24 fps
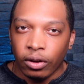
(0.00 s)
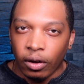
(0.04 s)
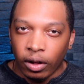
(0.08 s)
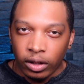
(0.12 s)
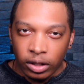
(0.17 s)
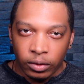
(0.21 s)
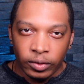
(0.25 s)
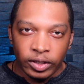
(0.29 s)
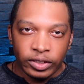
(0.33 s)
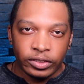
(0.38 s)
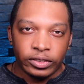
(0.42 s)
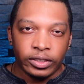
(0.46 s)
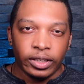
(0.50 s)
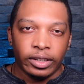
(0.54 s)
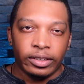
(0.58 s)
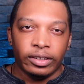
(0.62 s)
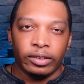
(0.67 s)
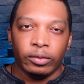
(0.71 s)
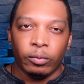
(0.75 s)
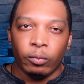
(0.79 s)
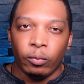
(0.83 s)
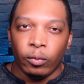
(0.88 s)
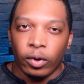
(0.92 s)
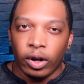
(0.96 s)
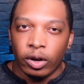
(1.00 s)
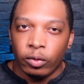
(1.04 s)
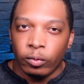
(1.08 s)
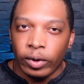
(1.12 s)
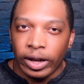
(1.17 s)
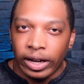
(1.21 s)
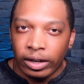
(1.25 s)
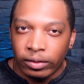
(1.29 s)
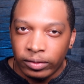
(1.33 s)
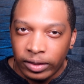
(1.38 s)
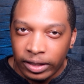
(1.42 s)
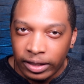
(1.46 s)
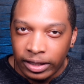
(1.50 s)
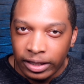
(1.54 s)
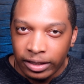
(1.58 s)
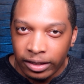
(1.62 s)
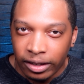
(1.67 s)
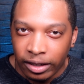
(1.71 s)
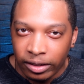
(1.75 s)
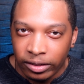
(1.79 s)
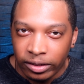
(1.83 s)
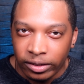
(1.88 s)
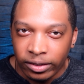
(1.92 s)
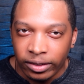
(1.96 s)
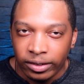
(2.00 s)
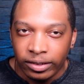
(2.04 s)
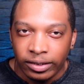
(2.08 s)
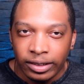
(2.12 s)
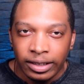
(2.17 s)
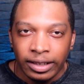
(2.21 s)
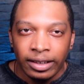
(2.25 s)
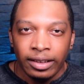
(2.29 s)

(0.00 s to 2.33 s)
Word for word: all of a sudden, one right after the other,